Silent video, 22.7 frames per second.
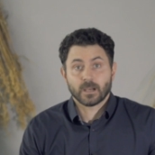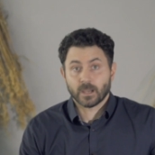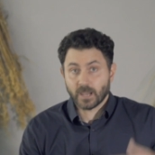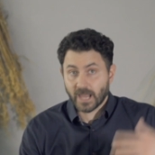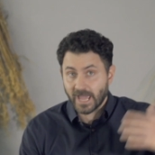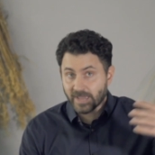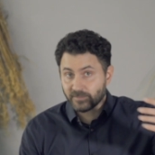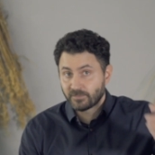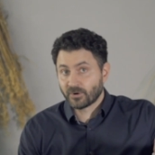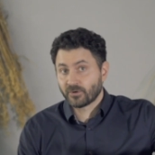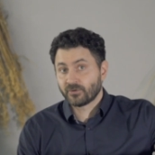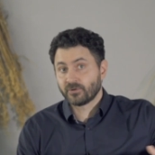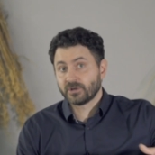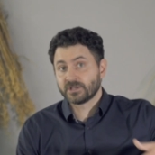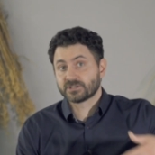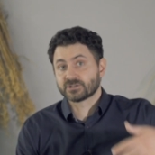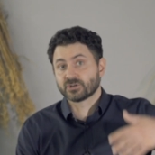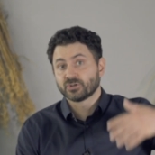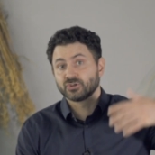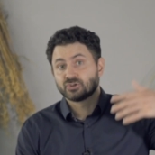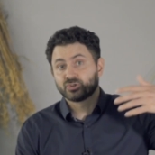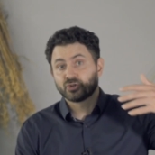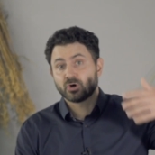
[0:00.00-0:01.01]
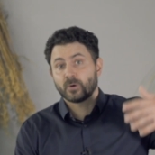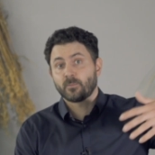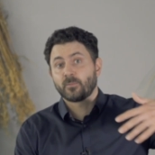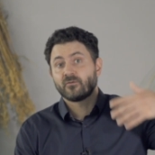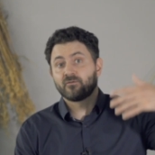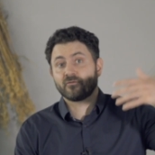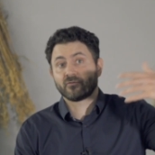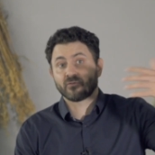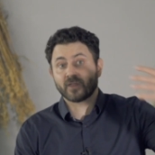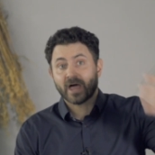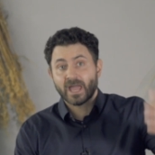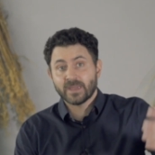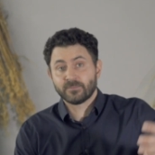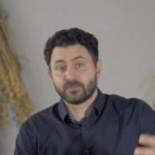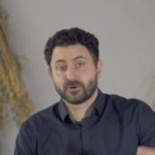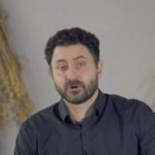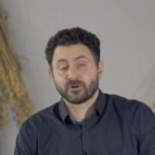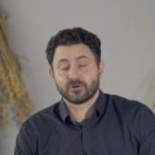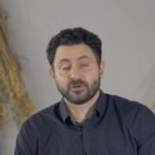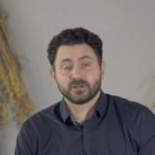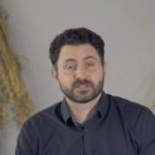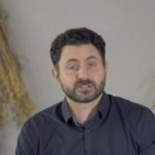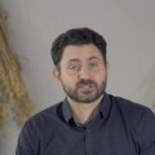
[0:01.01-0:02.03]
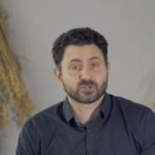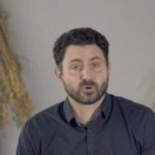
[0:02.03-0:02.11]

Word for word: Libraries on top of libraries,